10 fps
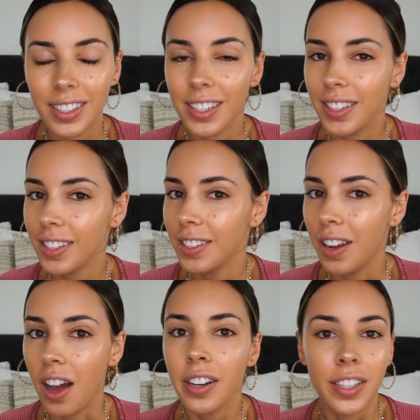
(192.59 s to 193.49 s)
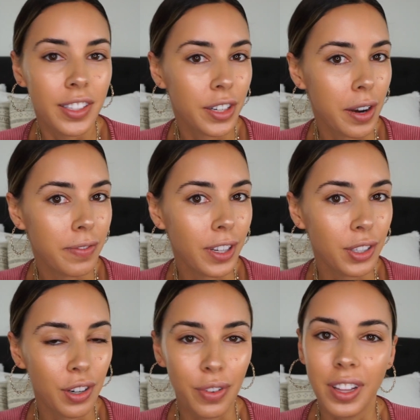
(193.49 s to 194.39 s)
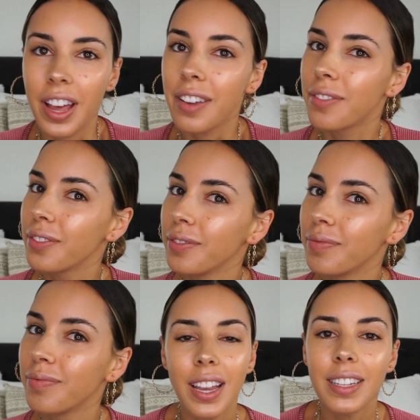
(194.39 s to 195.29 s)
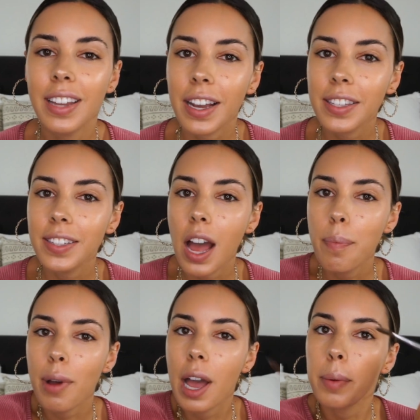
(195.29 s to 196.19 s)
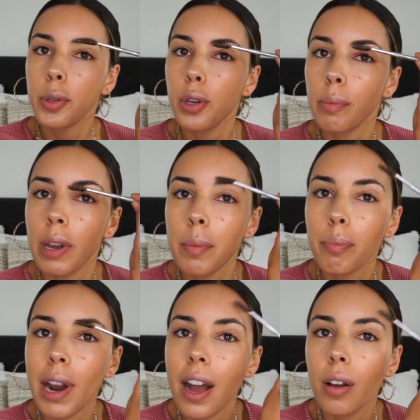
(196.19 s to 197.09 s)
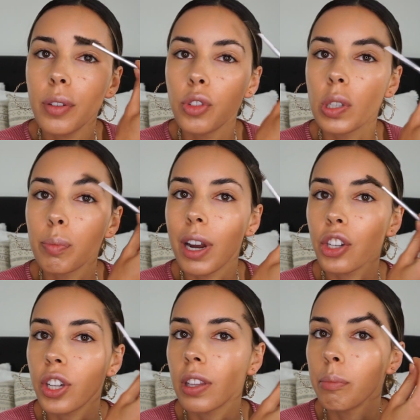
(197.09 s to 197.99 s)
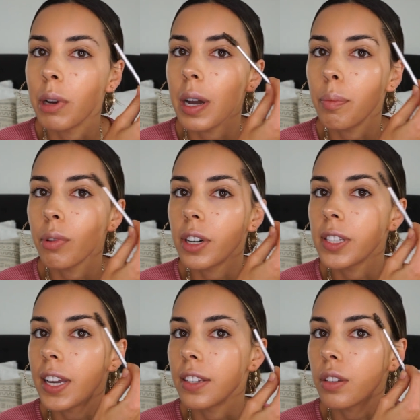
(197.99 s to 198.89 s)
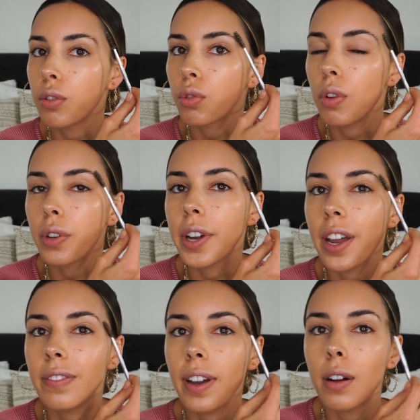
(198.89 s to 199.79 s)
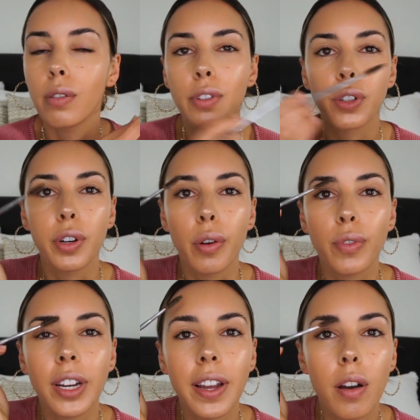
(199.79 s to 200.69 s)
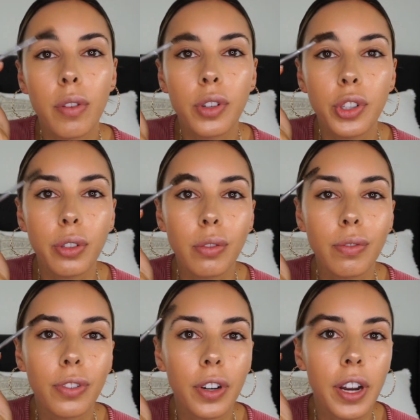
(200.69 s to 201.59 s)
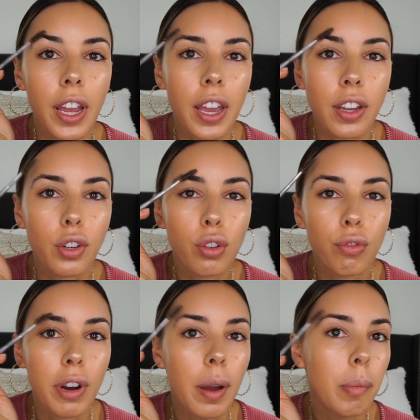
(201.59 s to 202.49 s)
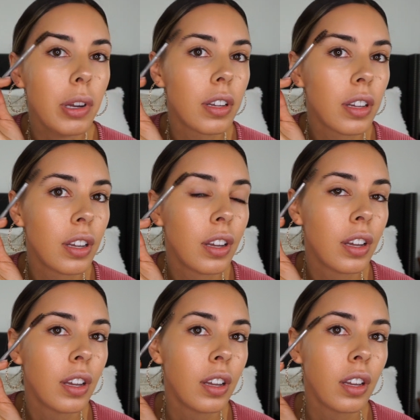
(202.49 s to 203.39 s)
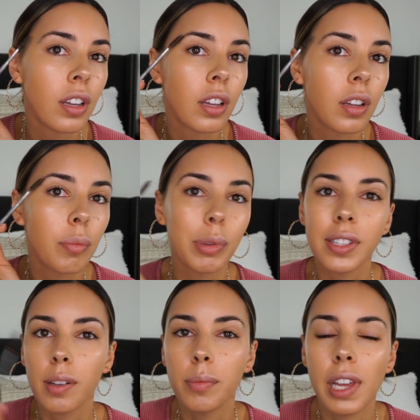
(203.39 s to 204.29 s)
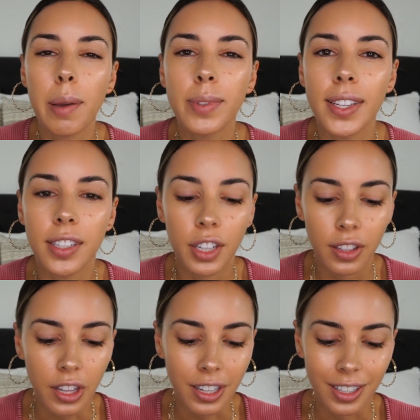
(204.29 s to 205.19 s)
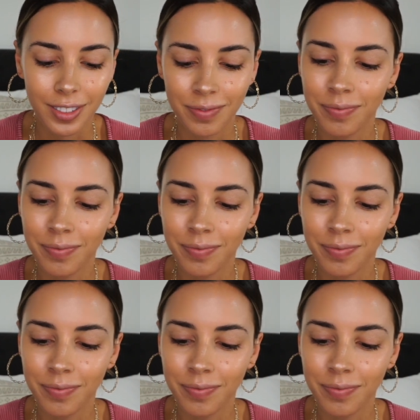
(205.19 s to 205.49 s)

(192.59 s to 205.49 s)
Is this not an Instagram filter in real life? Next up, I'm doing my brows, just brushing them upwards as usual. They're kind of overgrown right now. They're due for a trim, but sometimes that's a good look.